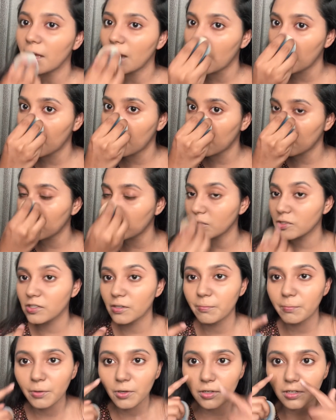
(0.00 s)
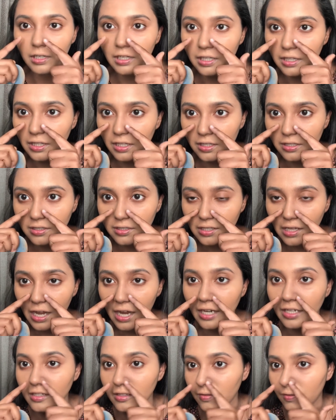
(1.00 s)
and most importantly the
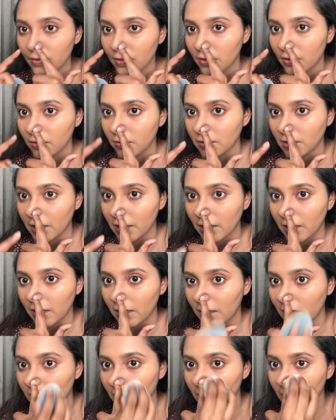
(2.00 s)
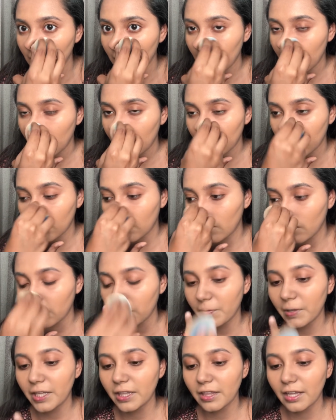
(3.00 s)
sides of your nose, like here. If you
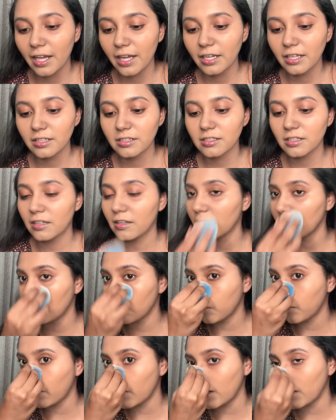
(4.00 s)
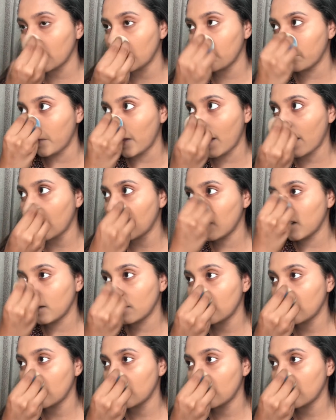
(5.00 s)
don't blend that, it's gonna look very bad.